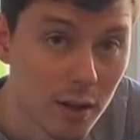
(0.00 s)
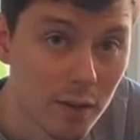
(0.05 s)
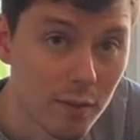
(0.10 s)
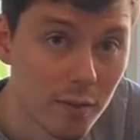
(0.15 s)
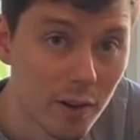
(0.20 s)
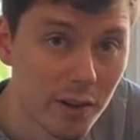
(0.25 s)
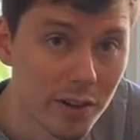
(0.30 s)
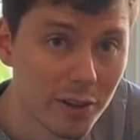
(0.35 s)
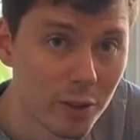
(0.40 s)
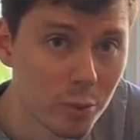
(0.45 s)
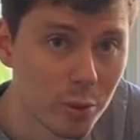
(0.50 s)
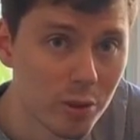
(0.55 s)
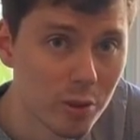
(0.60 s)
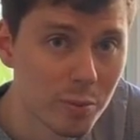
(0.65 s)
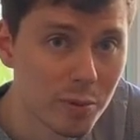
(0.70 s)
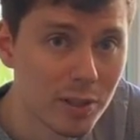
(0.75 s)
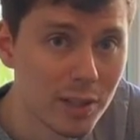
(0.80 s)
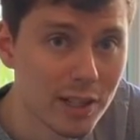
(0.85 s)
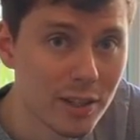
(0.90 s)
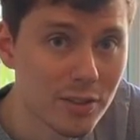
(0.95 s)
Finally, I'll put up
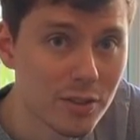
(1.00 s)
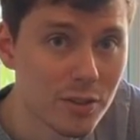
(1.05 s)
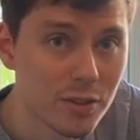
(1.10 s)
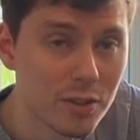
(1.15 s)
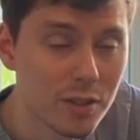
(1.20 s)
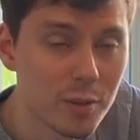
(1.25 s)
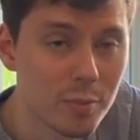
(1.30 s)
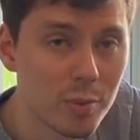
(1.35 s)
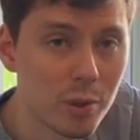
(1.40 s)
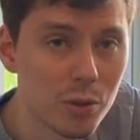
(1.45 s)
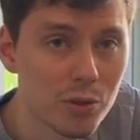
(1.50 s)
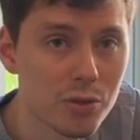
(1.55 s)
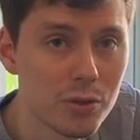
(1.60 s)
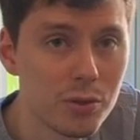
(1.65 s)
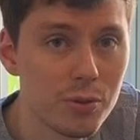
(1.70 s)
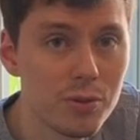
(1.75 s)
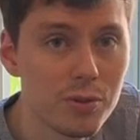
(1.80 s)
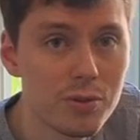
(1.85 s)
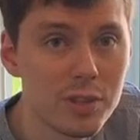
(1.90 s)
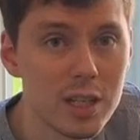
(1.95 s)
a link to the
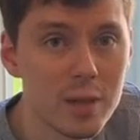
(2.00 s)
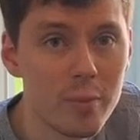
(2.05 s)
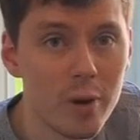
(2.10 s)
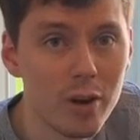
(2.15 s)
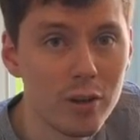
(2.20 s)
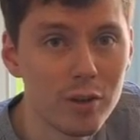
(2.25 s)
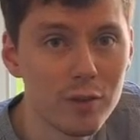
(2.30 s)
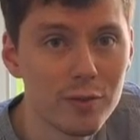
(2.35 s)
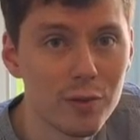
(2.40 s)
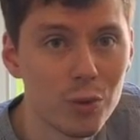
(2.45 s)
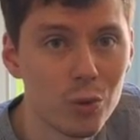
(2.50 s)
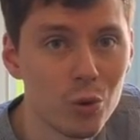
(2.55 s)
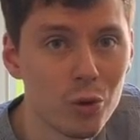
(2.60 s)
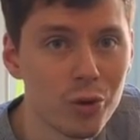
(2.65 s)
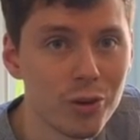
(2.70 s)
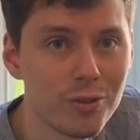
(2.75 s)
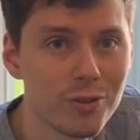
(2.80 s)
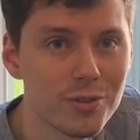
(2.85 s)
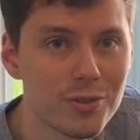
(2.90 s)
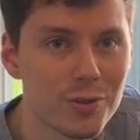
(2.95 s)
Postlude in D minor for
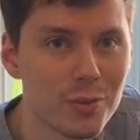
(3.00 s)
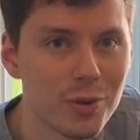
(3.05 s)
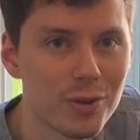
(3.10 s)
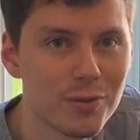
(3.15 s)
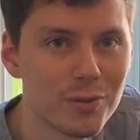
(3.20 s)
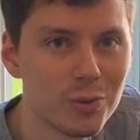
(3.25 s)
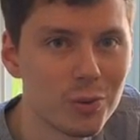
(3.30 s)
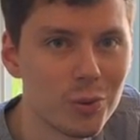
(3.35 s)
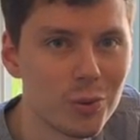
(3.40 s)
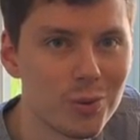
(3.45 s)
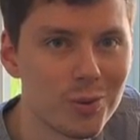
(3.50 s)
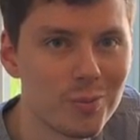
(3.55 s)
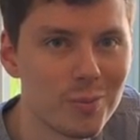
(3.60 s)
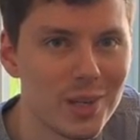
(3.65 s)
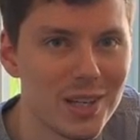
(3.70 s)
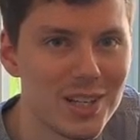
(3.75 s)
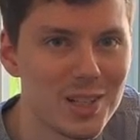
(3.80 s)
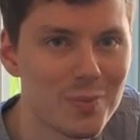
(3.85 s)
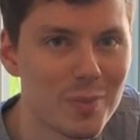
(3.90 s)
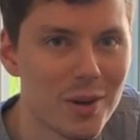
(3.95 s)
organ. It's a wonderful organ
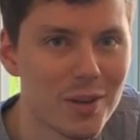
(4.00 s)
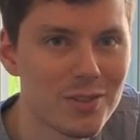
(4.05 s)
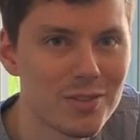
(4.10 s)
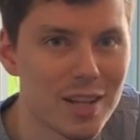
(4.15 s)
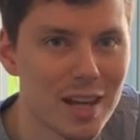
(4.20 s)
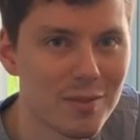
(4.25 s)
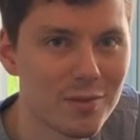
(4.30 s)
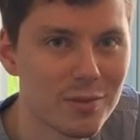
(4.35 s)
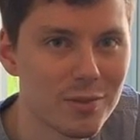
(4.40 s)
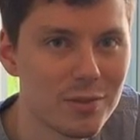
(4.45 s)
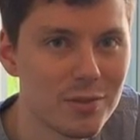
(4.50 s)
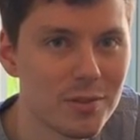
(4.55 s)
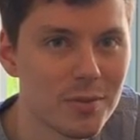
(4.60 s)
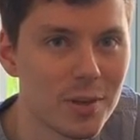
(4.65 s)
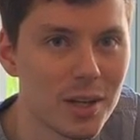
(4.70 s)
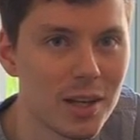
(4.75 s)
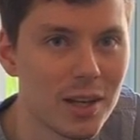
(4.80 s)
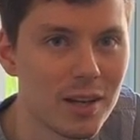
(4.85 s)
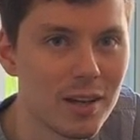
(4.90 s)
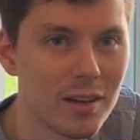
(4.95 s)
piece by Stanford
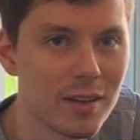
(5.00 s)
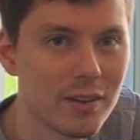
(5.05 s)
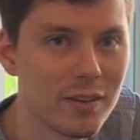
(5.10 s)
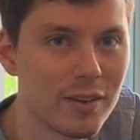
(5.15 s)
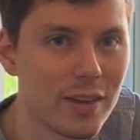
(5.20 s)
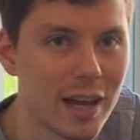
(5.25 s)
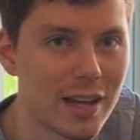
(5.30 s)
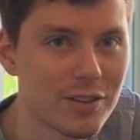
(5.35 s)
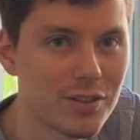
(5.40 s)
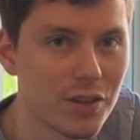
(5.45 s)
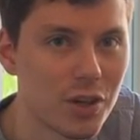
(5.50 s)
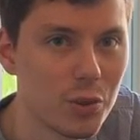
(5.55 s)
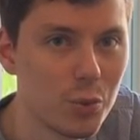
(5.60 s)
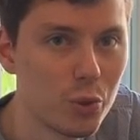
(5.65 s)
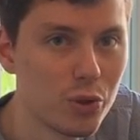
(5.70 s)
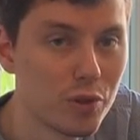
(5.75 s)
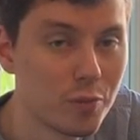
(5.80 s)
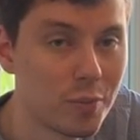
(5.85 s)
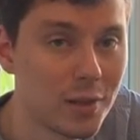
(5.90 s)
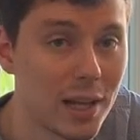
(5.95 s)
that I
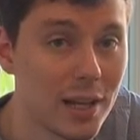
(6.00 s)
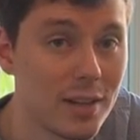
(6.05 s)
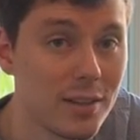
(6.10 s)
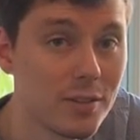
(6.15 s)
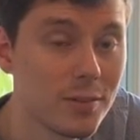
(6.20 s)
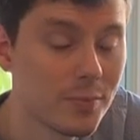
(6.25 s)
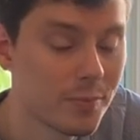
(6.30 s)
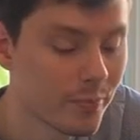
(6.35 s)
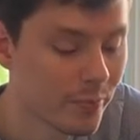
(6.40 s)
would have played.